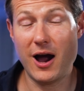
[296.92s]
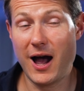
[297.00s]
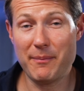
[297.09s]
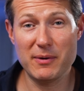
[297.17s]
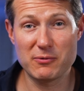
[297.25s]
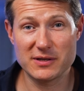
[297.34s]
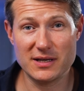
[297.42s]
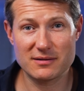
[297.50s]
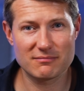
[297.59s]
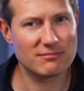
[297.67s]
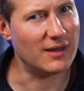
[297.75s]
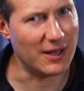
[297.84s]
happy with it,
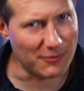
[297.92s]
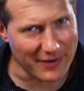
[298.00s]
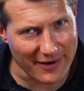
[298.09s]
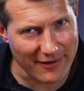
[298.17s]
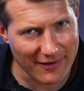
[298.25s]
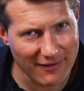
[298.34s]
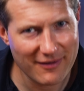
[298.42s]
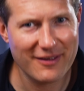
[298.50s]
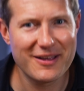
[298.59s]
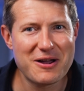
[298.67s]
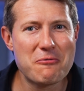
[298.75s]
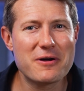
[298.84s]
and we are,
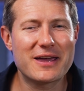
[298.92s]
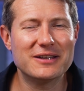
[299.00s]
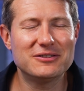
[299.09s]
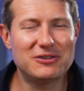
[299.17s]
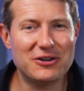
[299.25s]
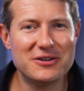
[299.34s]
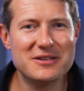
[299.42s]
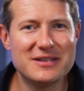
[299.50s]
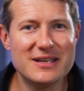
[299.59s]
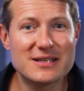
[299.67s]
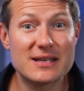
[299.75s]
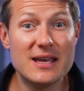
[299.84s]
we can turn this